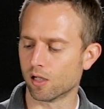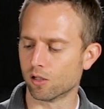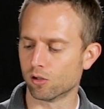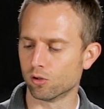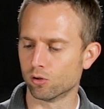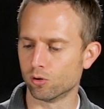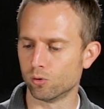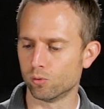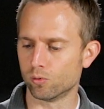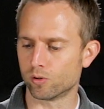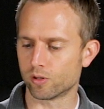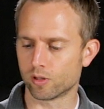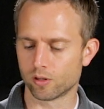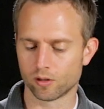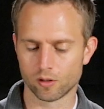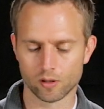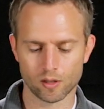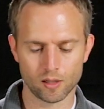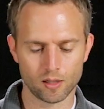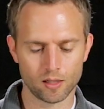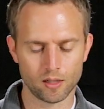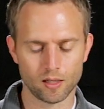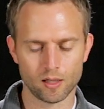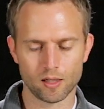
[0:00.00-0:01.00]
loot.
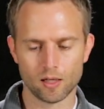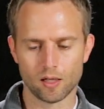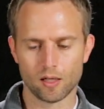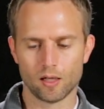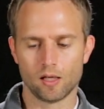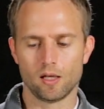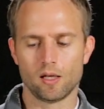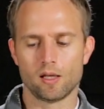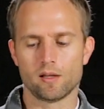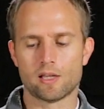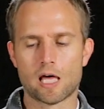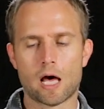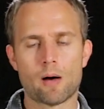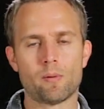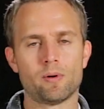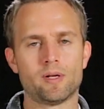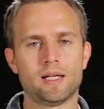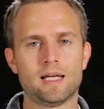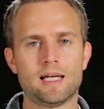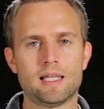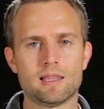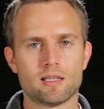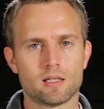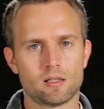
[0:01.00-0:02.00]
That
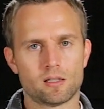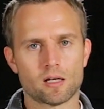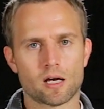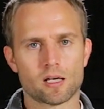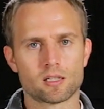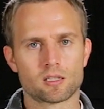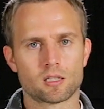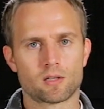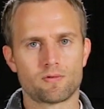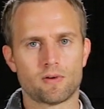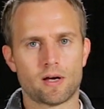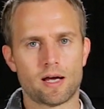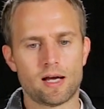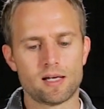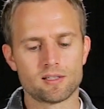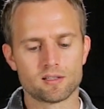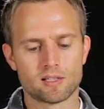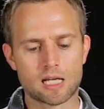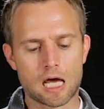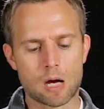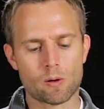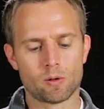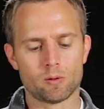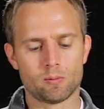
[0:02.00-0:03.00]
would end the dusk phase,
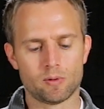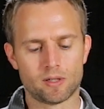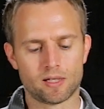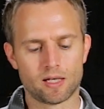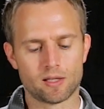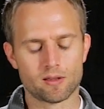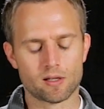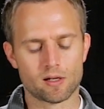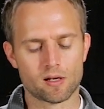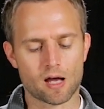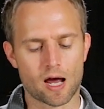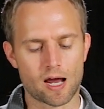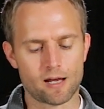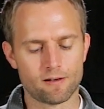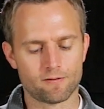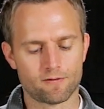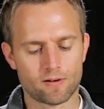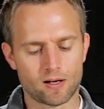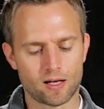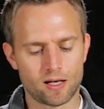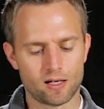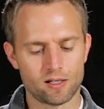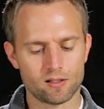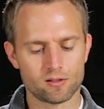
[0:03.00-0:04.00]
and now we begin the night
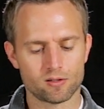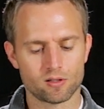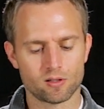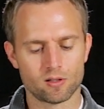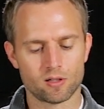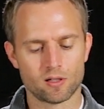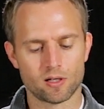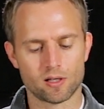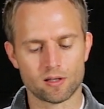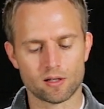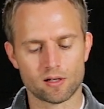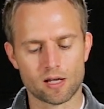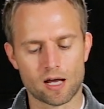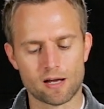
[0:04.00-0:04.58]
phase. And the